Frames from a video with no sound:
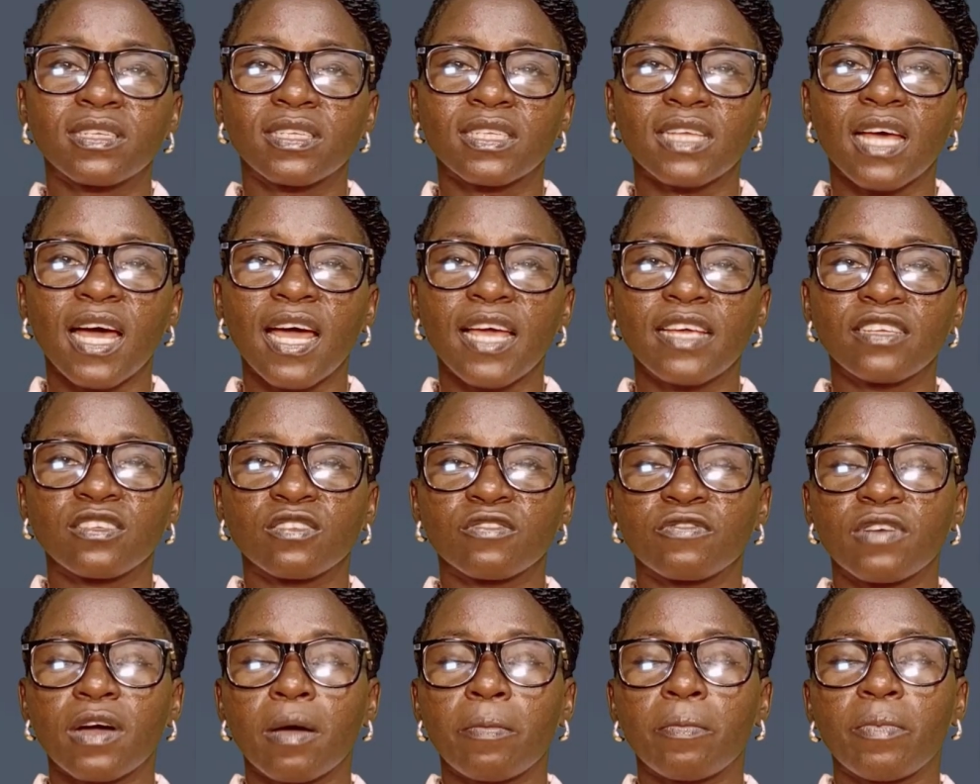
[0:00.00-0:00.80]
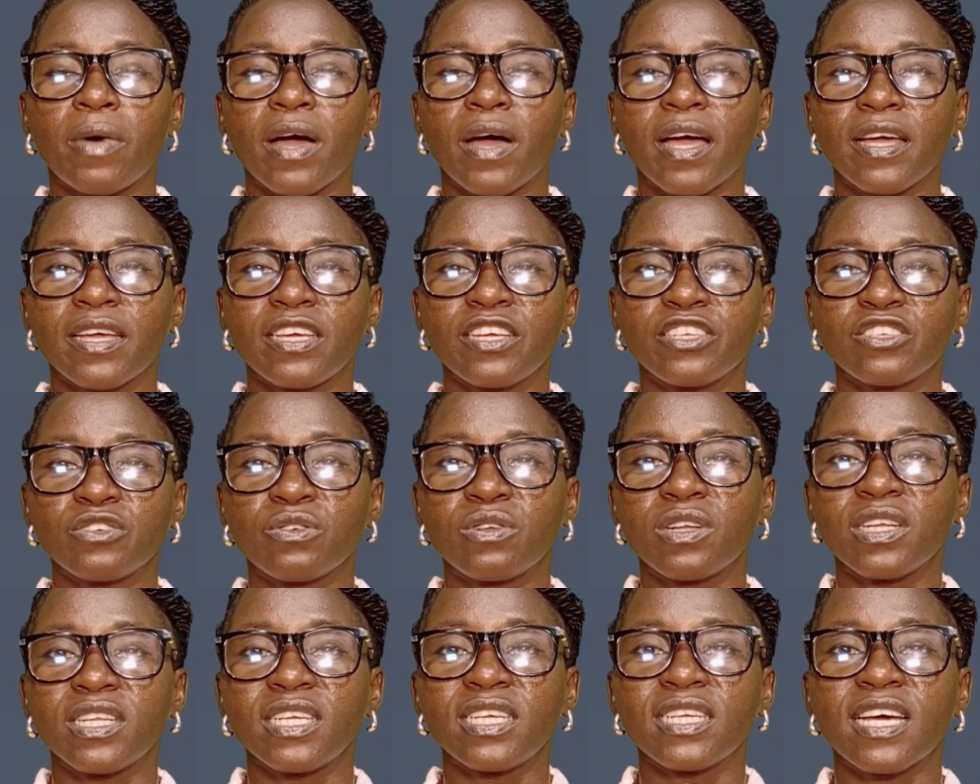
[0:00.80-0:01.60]
size of our package
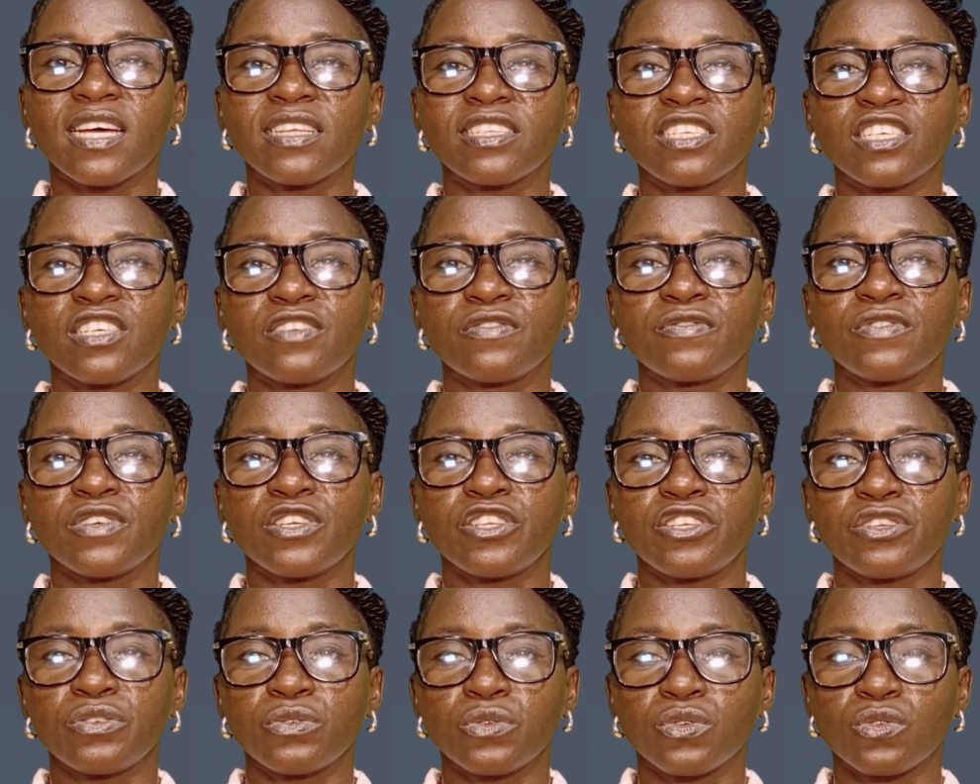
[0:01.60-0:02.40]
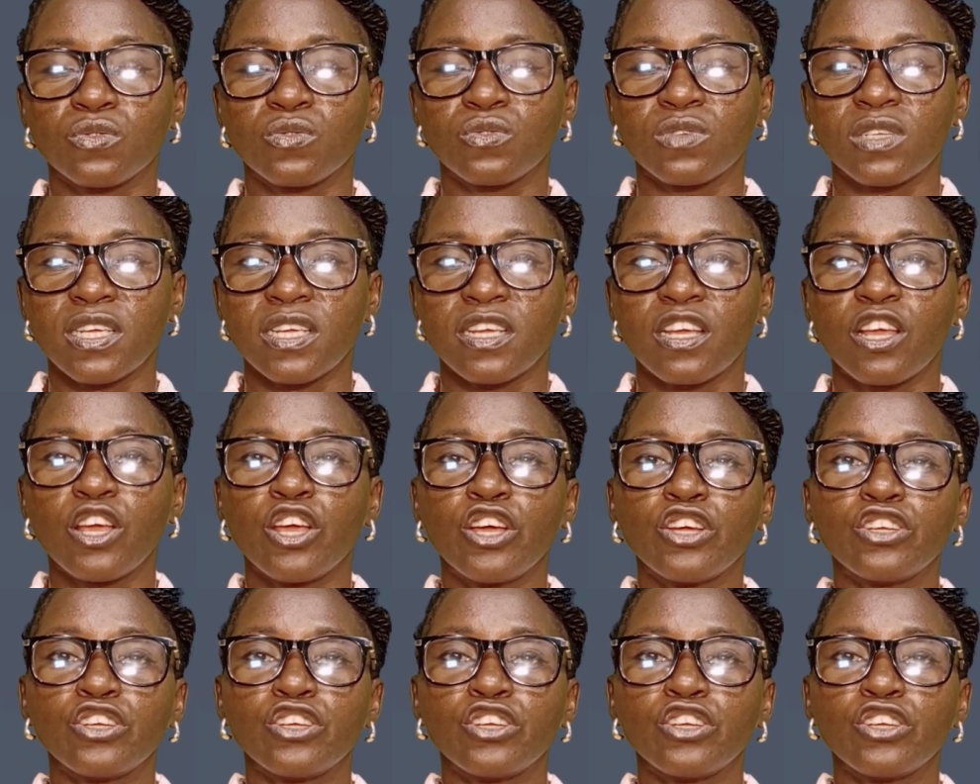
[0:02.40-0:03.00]
on Lina TV News today.